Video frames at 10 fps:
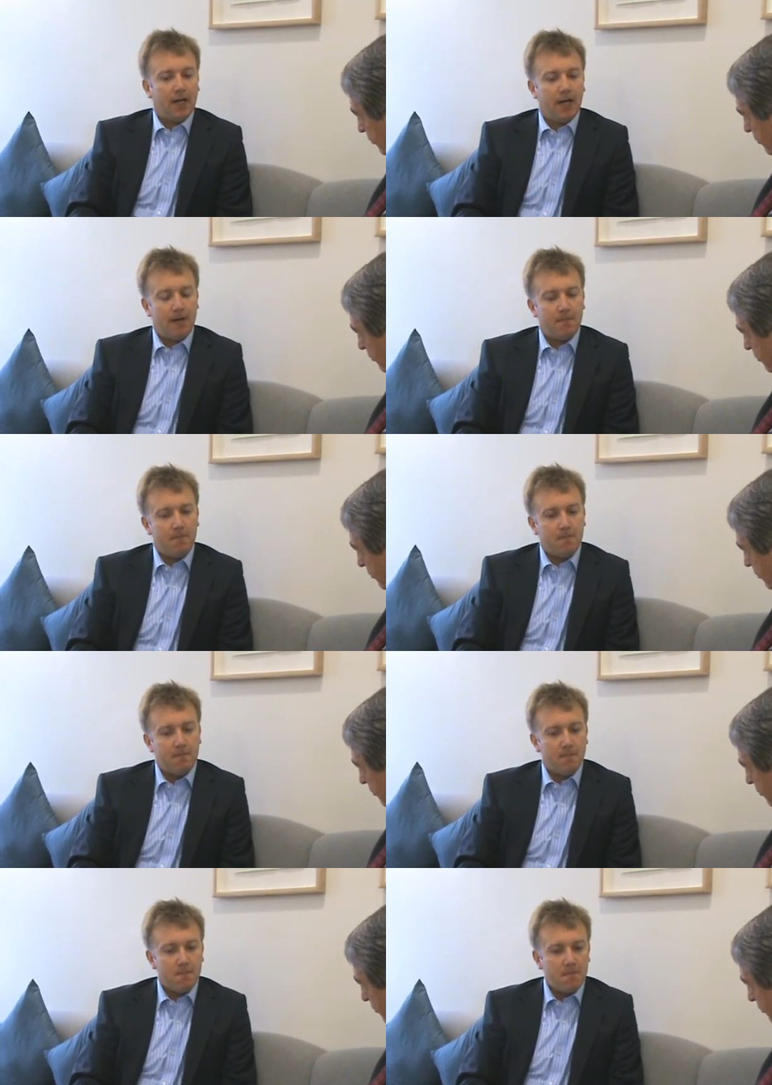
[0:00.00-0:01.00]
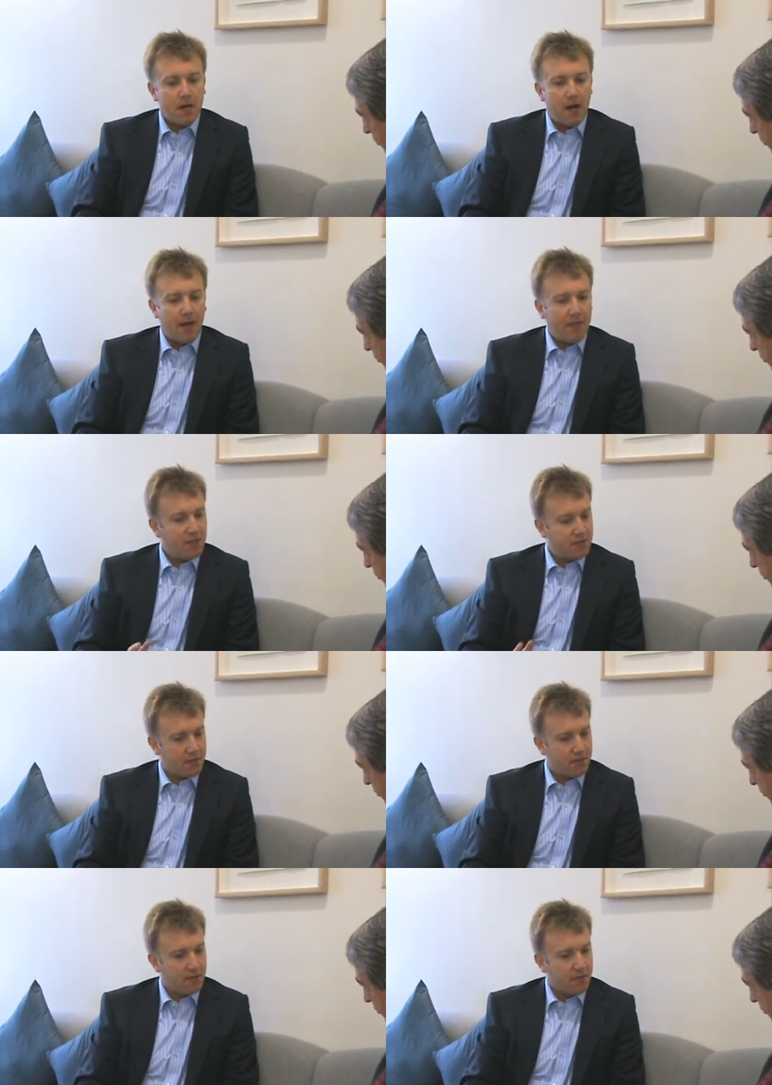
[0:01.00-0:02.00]
And then there's
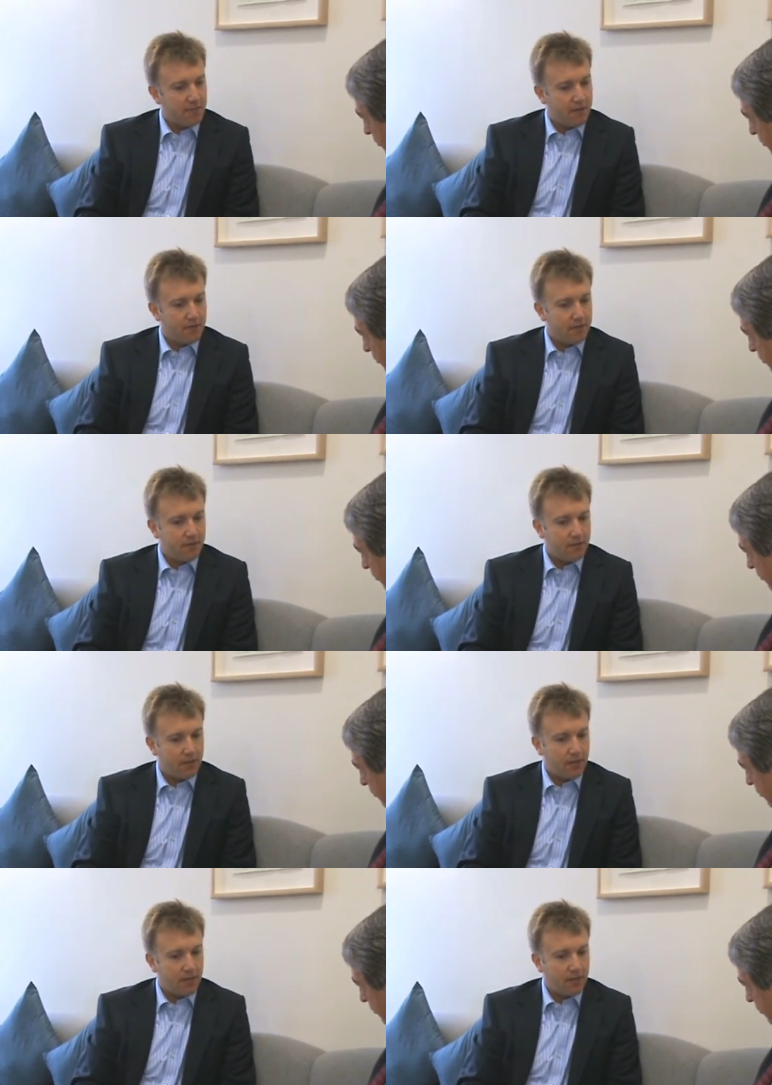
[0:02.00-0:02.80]
a third method,